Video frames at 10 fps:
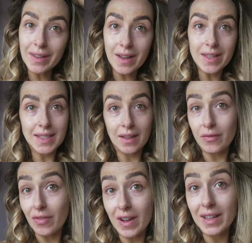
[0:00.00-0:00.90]
guys I
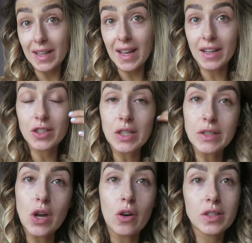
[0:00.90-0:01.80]
can finally actually
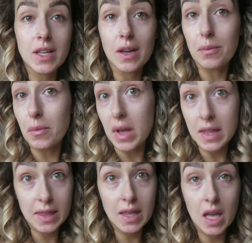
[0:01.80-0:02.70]
talk to you I'm
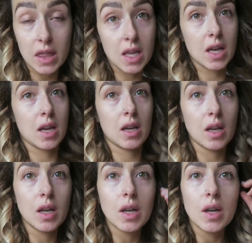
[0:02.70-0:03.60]
in the
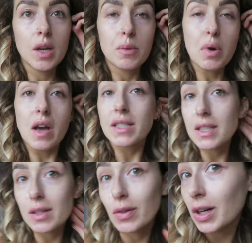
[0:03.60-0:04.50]

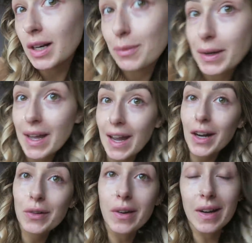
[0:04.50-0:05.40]
process of curling my
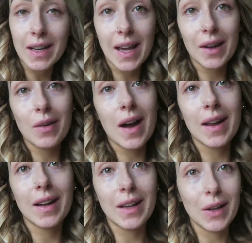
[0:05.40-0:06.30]
hair right now
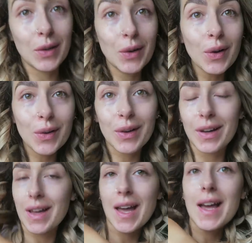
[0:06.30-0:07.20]
and I
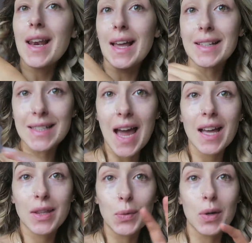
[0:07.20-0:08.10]
look like
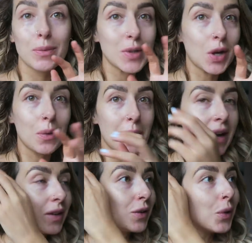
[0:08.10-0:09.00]
death warmed up
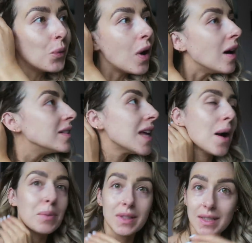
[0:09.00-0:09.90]
I don't know what has
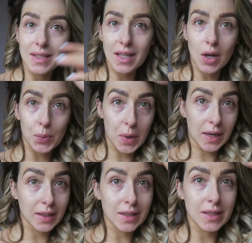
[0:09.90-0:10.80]
happened since I got
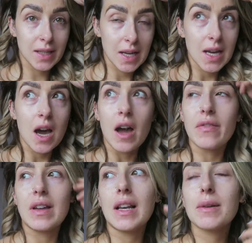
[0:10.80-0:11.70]
pregnant I
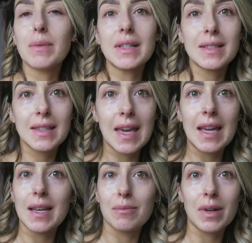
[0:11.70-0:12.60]
feel like my
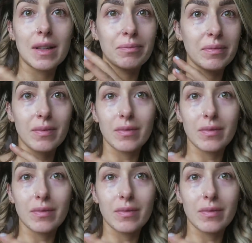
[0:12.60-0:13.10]
skin and my